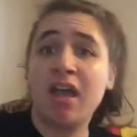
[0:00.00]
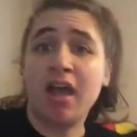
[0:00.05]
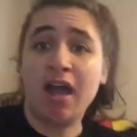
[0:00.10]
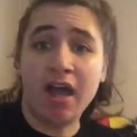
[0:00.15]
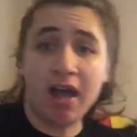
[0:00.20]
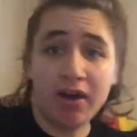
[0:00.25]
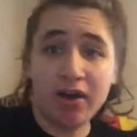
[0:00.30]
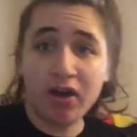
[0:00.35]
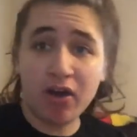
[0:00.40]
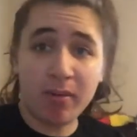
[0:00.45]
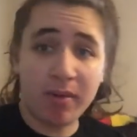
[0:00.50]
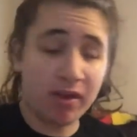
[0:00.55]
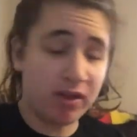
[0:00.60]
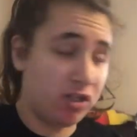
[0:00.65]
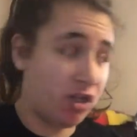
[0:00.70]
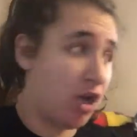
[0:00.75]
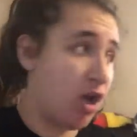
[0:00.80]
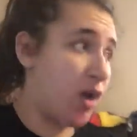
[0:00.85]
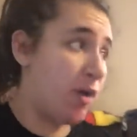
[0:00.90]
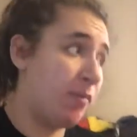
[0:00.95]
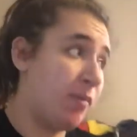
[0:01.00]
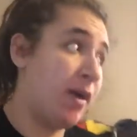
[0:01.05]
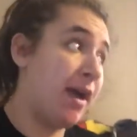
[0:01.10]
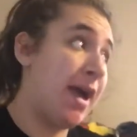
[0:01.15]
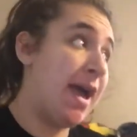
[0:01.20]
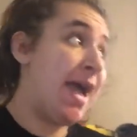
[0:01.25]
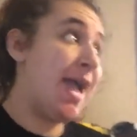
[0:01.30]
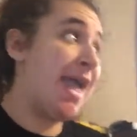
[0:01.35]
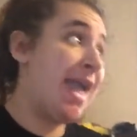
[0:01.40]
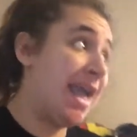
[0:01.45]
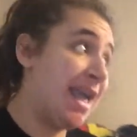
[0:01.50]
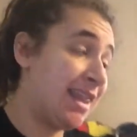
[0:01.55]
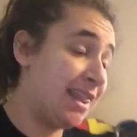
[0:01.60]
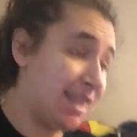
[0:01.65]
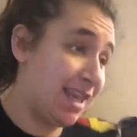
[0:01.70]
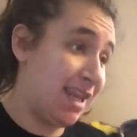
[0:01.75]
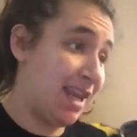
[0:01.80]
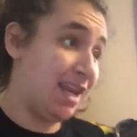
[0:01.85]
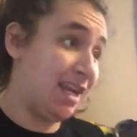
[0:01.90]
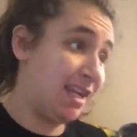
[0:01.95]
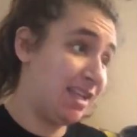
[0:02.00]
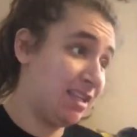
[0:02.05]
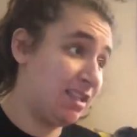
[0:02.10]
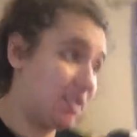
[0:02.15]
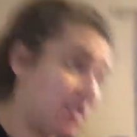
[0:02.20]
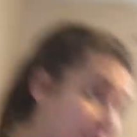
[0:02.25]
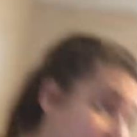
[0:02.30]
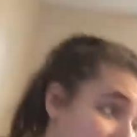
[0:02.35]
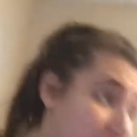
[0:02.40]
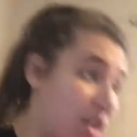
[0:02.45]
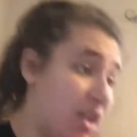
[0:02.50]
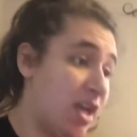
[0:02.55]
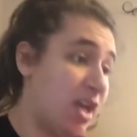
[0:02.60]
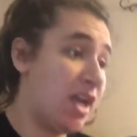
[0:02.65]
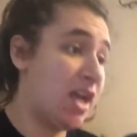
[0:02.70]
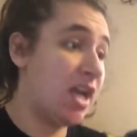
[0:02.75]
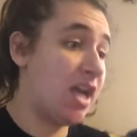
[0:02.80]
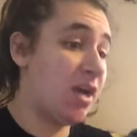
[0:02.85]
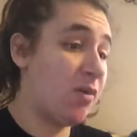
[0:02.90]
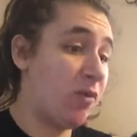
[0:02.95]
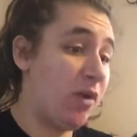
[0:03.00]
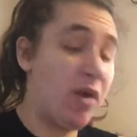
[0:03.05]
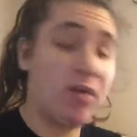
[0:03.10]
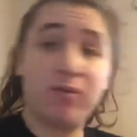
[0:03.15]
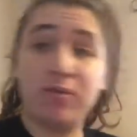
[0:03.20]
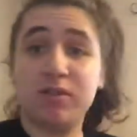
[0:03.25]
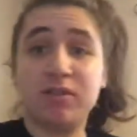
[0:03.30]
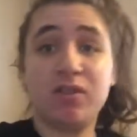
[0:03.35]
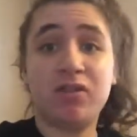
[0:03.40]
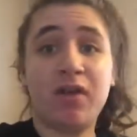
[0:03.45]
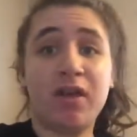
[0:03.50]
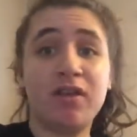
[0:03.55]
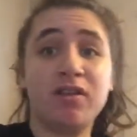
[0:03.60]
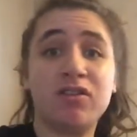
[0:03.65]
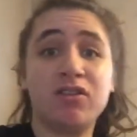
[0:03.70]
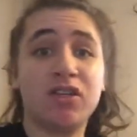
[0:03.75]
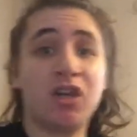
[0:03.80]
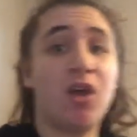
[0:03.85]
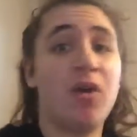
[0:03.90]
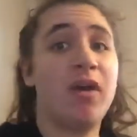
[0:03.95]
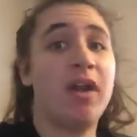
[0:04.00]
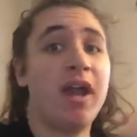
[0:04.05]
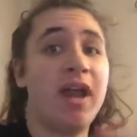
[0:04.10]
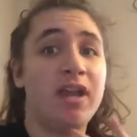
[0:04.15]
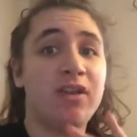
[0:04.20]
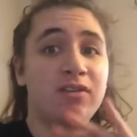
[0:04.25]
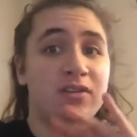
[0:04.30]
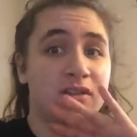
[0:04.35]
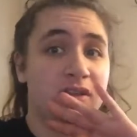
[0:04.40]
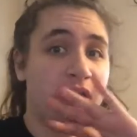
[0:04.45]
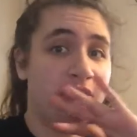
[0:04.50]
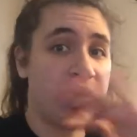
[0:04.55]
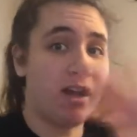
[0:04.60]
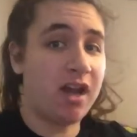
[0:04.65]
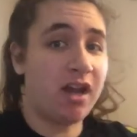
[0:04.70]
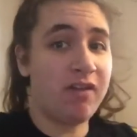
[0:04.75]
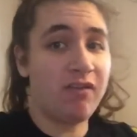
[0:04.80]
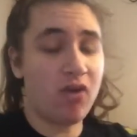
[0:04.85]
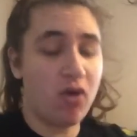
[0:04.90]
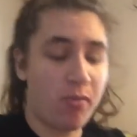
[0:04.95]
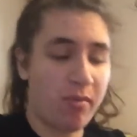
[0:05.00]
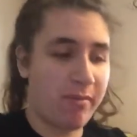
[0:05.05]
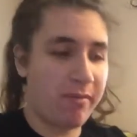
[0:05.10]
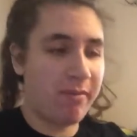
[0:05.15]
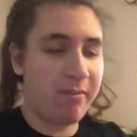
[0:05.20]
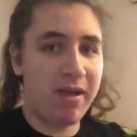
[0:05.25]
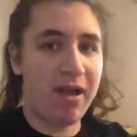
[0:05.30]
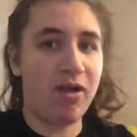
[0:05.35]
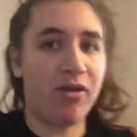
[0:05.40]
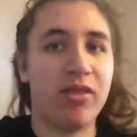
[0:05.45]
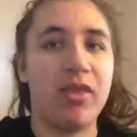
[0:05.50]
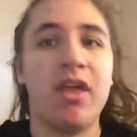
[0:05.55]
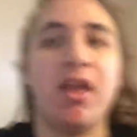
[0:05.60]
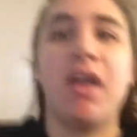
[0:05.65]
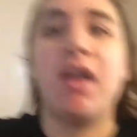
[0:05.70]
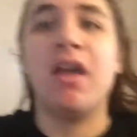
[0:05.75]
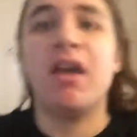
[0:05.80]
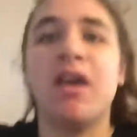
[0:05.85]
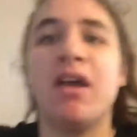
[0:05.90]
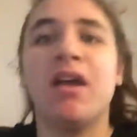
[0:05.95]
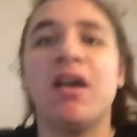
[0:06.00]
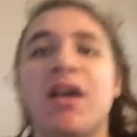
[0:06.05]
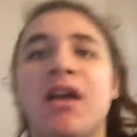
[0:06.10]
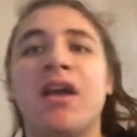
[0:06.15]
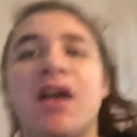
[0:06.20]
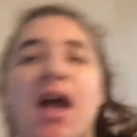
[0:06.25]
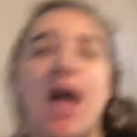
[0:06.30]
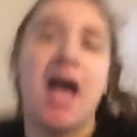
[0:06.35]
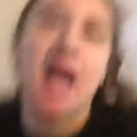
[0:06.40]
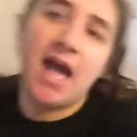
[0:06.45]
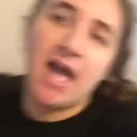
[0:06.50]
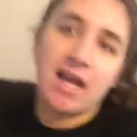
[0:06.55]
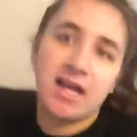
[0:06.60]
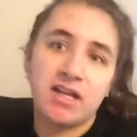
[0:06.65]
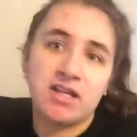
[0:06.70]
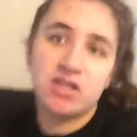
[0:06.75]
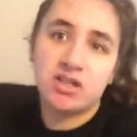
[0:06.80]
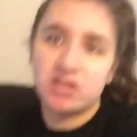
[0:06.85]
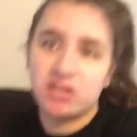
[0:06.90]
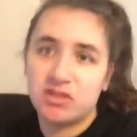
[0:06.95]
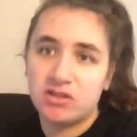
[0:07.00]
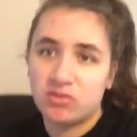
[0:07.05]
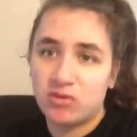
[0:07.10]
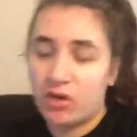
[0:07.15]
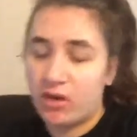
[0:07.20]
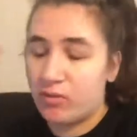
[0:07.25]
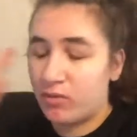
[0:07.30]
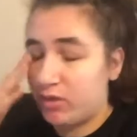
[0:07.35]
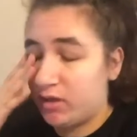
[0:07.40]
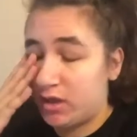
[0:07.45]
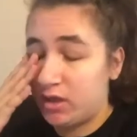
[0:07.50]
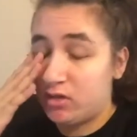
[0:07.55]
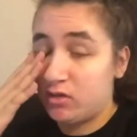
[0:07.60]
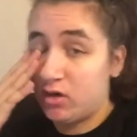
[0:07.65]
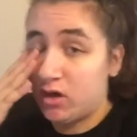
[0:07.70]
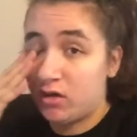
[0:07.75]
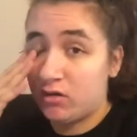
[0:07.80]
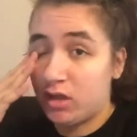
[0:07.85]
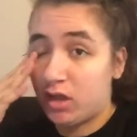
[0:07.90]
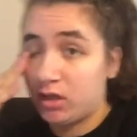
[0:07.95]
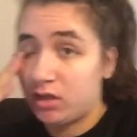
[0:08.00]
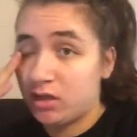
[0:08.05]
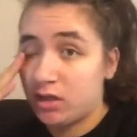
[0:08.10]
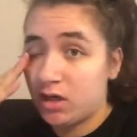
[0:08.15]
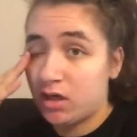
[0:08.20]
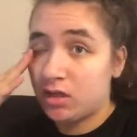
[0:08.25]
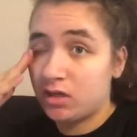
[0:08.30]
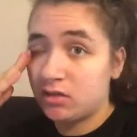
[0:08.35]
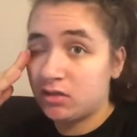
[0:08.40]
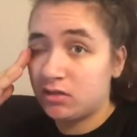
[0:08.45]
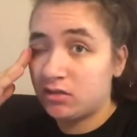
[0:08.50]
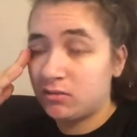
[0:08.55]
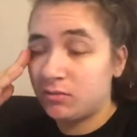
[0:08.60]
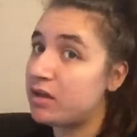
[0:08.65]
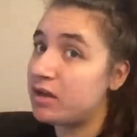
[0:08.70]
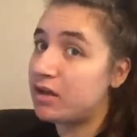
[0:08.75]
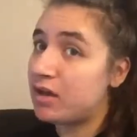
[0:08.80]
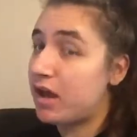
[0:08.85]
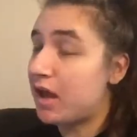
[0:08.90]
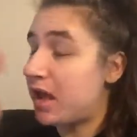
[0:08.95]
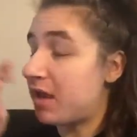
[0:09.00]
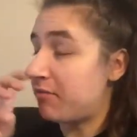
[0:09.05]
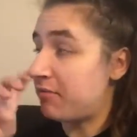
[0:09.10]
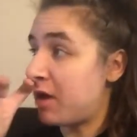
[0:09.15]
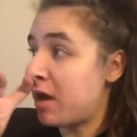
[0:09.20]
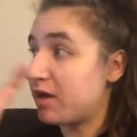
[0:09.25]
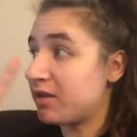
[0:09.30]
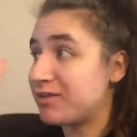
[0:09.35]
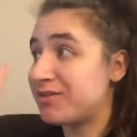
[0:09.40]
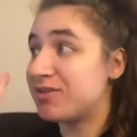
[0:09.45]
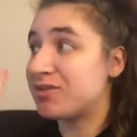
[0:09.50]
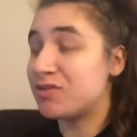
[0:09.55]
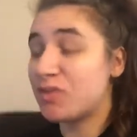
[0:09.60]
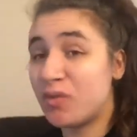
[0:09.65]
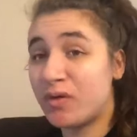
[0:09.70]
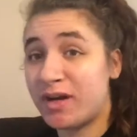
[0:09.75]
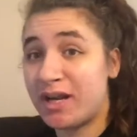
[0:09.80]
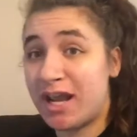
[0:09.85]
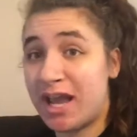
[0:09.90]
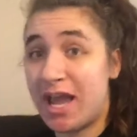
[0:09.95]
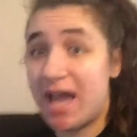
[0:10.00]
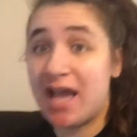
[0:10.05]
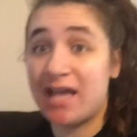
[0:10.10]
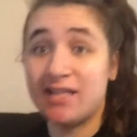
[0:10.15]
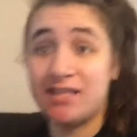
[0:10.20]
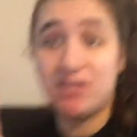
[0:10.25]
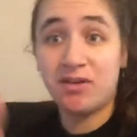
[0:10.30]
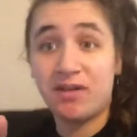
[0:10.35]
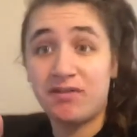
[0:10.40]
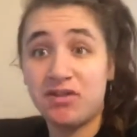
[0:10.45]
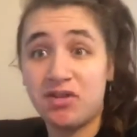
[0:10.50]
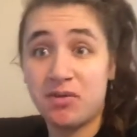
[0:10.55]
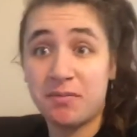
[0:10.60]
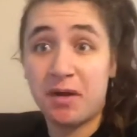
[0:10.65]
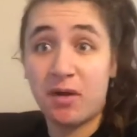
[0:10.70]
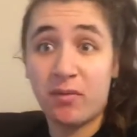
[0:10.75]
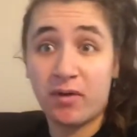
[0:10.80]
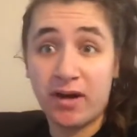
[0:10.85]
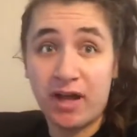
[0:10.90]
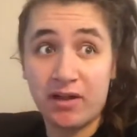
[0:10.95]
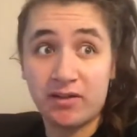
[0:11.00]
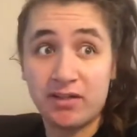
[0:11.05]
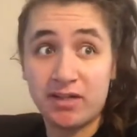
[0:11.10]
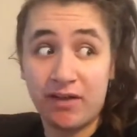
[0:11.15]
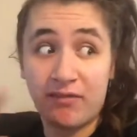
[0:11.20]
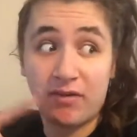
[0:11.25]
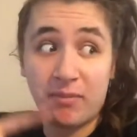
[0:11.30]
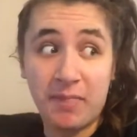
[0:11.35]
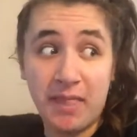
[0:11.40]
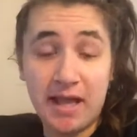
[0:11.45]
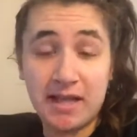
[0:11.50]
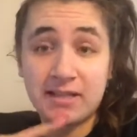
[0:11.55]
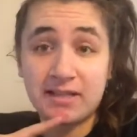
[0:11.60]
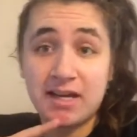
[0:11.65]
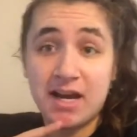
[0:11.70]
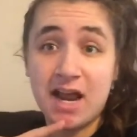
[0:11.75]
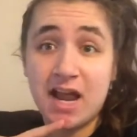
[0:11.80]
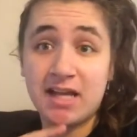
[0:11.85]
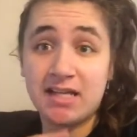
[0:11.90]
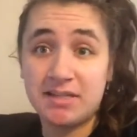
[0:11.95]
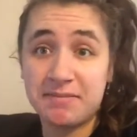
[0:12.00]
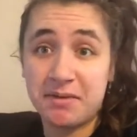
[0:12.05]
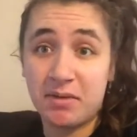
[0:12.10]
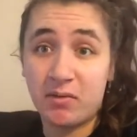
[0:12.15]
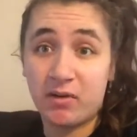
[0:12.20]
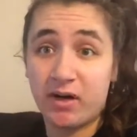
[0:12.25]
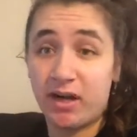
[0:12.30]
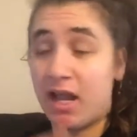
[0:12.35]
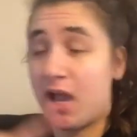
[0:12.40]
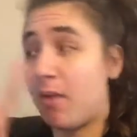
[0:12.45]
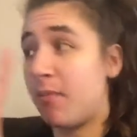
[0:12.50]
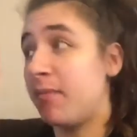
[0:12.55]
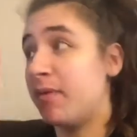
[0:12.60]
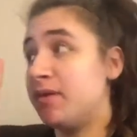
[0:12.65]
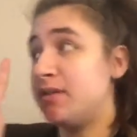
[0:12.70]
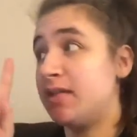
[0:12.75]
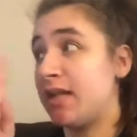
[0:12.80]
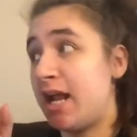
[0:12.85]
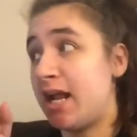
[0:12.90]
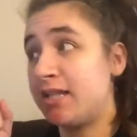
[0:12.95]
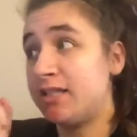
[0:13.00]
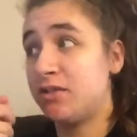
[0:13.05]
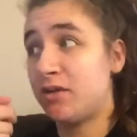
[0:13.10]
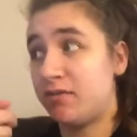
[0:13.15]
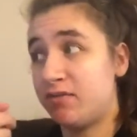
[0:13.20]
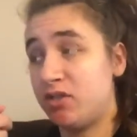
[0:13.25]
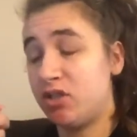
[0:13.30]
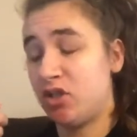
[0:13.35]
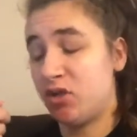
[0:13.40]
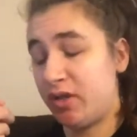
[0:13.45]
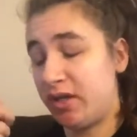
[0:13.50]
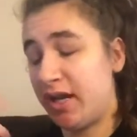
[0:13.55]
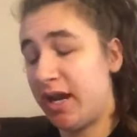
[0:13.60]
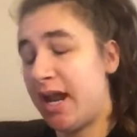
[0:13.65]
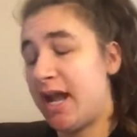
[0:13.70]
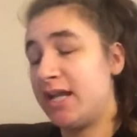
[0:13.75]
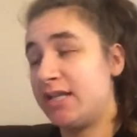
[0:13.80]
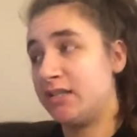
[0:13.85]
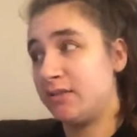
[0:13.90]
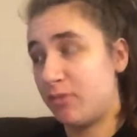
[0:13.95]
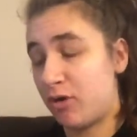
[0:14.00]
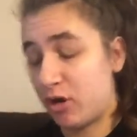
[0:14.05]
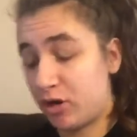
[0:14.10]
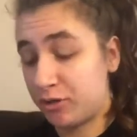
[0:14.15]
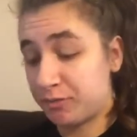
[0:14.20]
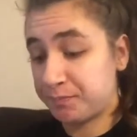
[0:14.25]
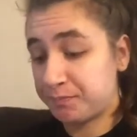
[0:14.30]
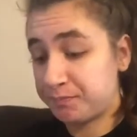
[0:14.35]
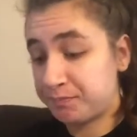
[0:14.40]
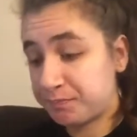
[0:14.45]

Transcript: I don't know about y'all, but I hate the dentist when I was little, I used to go and I used to like not even open my mouth. I just, I really do not like the dentist. I am not sore yet. I still have to do my workout today. From last night, I did my workout, but today I still have to do it and tomorrow.